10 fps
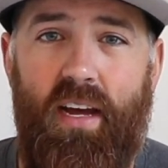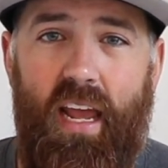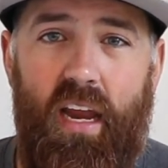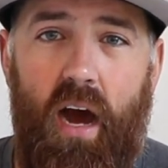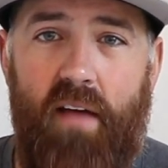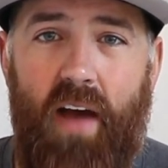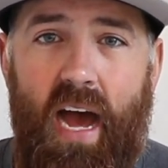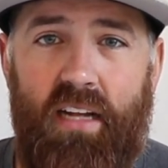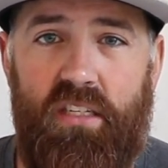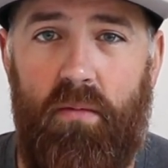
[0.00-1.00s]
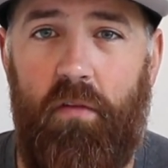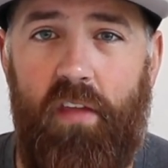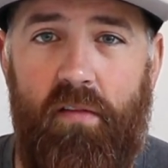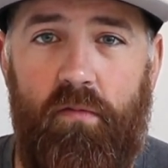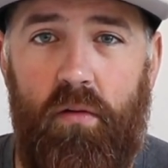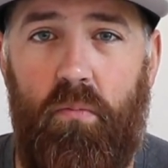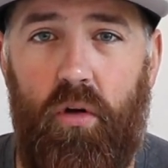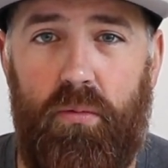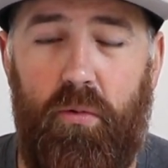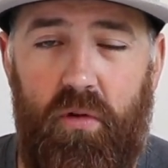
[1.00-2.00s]
and I've had some of them for
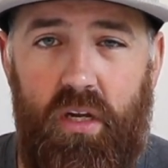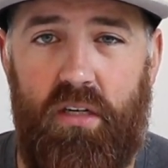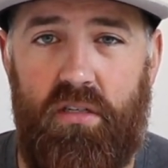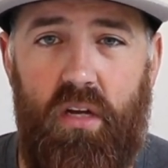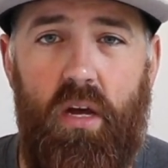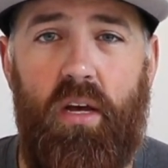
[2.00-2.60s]
multiple years.